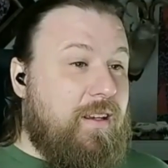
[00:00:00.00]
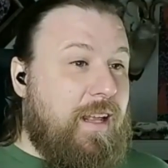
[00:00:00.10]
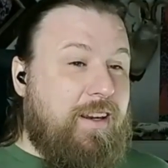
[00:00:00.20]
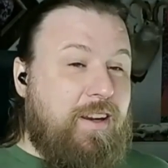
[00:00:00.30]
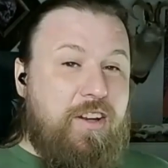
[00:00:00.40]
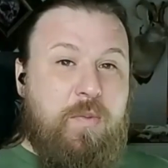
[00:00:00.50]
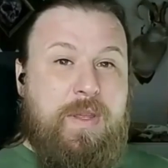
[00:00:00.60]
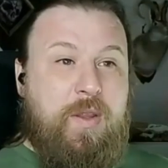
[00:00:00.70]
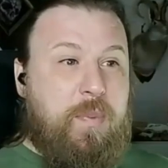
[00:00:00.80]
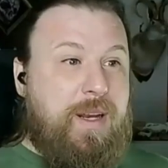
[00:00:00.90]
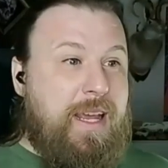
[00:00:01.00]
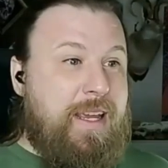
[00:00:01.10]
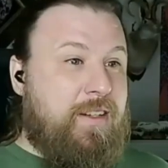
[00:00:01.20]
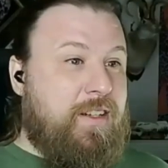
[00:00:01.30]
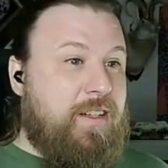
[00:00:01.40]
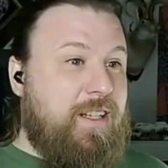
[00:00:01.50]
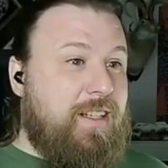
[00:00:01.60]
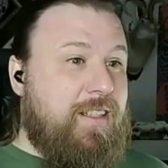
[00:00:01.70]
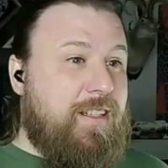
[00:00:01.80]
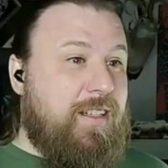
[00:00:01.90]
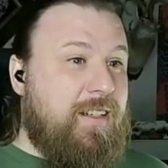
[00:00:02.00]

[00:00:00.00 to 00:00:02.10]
That couldn't have been the plan, could it?